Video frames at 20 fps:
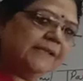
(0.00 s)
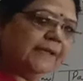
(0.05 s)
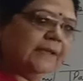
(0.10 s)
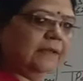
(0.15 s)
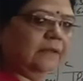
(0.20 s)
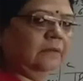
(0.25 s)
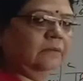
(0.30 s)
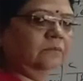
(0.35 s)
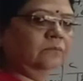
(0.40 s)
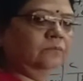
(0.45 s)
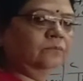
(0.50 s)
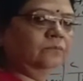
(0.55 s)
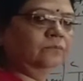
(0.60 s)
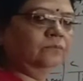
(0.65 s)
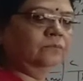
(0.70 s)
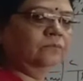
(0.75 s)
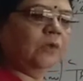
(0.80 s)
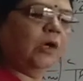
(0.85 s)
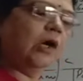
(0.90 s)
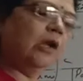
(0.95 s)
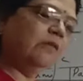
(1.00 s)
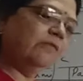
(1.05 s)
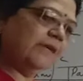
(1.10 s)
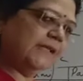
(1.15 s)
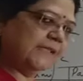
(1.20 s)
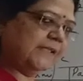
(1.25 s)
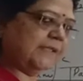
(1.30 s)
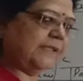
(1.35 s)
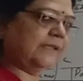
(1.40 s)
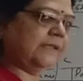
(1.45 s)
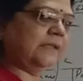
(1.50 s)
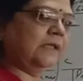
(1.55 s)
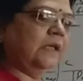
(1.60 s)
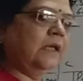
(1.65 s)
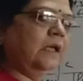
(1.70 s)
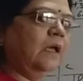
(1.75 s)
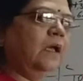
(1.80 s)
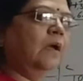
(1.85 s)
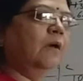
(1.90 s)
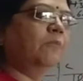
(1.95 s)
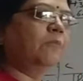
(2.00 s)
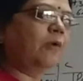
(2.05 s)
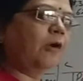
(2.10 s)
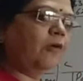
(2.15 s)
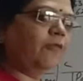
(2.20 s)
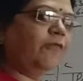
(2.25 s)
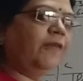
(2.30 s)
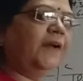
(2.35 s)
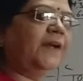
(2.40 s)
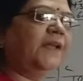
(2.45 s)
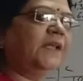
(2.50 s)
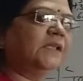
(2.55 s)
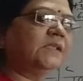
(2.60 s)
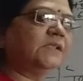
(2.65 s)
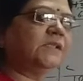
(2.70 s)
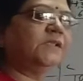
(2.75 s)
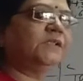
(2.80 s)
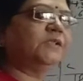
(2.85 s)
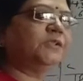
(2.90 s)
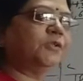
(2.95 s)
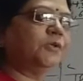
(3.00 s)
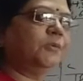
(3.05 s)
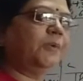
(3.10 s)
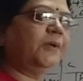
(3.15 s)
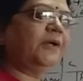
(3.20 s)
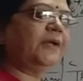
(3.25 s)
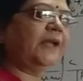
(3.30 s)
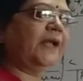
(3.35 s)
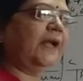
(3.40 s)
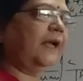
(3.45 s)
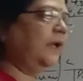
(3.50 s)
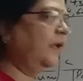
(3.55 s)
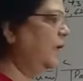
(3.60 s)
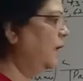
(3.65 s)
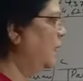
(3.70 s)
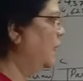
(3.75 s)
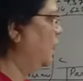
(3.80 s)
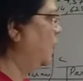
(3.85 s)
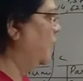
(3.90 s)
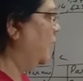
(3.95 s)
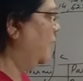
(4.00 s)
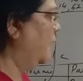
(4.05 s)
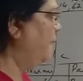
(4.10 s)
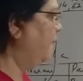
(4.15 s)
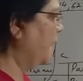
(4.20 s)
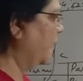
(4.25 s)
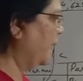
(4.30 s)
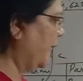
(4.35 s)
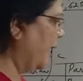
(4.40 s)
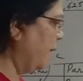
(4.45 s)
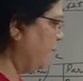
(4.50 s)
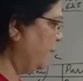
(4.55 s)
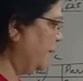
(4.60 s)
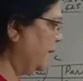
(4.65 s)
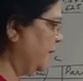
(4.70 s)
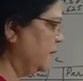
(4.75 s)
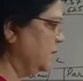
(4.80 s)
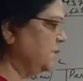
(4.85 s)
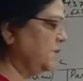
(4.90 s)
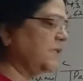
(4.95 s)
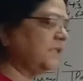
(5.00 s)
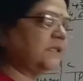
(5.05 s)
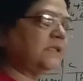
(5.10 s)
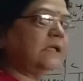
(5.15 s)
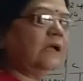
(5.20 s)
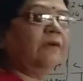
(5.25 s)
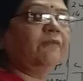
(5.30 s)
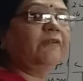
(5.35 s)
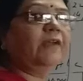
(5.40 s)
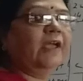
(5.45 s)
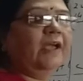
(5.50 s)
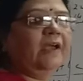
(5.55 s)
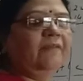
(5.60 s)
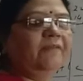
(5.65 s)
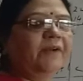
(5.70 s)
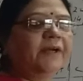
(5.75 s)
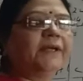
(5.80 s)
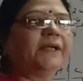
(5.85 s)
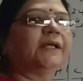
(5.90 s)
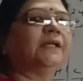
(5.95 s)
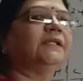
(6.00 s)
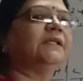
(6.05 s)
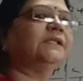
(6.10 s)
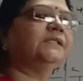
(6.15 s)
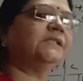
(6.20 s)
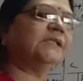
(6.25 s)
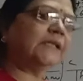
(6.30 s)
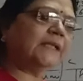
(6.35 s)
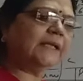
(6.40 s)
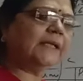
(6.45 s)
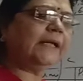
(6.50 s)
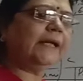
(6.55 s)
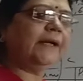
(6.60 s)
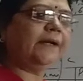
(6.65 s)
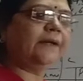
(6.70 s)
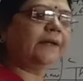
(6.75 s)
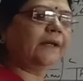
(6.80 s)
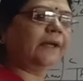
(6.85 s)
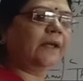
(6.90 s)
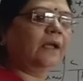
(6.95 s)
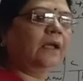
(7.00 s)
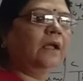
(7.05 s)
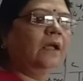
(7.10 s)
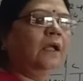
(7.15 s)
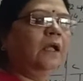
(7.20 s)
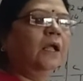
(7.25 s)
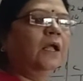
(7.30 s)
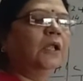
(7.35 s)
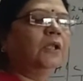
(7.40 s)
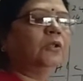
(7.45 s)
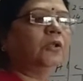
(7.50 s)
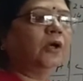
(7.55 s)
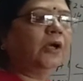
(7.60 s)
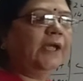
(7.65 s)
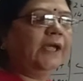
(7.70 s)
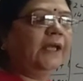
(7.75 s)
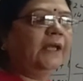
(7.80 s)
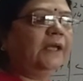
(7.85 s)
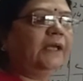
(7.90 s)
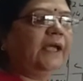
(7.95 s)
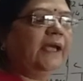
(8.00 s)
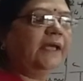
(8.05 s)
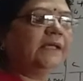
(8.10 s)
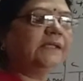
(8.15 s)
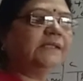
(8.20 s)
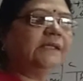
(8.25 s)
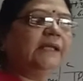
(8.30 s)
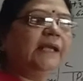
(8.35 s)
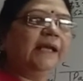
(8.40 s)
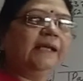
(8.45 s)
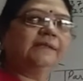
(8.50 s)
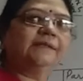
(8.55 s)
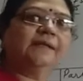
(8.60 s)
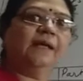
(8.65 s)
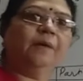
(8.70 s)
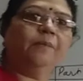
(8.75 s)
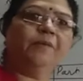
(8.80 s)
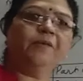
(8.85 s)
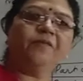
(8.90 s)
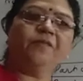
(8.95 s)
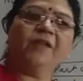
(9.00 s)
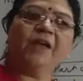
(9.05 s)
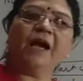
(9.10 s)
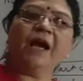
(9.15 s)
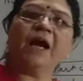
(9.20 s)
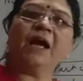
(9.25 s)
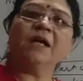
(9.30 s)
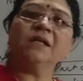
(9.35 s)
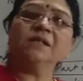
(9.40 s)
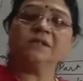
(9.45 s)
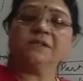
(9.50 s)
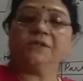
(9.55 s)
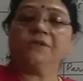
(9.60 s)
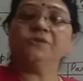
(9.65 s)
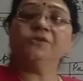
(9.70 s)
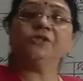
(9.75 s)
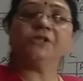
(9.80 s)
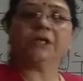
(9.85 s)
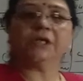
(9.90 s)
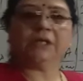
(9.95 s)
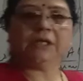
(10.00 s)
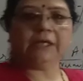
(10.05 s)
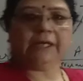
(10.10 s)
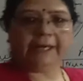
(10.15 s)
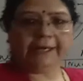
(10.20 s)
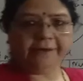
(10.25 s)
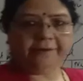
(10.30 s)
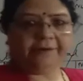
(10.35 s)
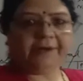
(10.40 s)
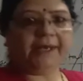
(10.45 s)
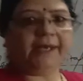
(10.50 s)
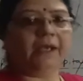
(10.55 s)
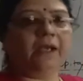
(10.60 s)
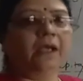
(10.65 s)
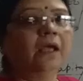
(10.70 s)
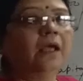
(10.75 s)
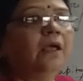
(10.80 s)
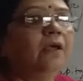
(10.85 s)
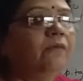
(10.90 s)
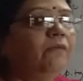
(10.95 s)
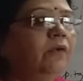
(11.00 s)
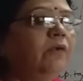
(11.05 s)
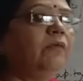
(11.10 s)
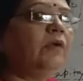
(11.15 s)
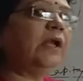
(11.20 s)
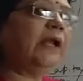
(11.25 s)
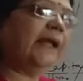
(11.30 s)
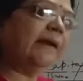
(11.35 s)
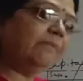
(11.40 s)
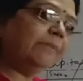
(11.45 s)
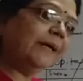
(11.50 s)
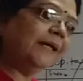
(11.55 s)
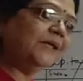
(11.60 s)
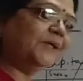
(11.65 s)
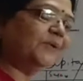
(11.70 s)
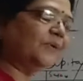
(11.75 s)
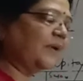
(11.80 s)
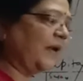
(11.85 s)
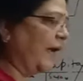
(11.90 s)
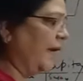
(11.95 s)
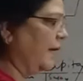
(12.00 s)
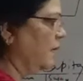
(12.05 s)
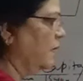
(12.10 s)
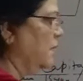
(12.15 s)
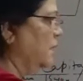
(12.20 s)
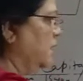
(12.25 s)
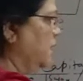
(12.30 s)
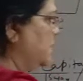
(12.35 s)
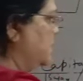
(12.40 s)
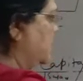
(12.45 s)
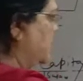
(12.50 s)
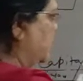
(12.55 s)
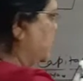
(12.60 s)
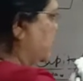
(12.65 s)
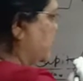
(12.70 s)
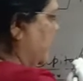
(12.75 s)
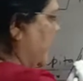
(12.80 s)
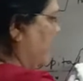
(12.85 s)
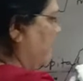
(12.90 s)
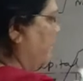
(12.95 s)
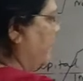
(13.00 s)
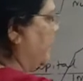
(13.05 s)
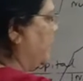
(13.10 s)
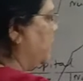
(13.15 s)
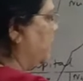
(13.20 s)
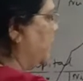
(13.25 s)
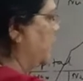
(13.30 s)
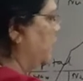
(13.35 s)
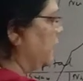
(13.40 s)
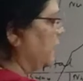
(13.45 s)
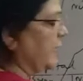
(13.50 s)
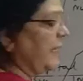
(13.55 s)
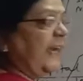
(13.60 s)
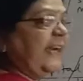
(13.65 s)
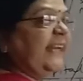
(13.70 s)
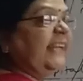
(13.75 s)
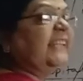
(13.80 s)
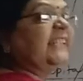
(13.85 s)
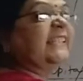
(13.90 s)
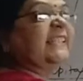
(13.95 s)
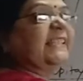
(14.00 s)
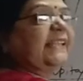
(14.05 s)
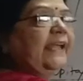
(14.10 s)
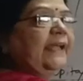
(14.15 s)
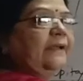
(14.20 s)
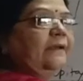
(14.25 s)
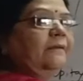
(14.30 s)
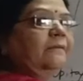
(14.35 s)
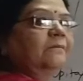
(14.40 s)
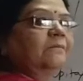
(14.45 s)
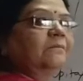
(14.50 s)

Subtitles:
here. Always. Profit is distributed in the capital. Just now we have written the journal entry. So in case in exam if they ask you journal entry, we will able to write. This is capital credit side.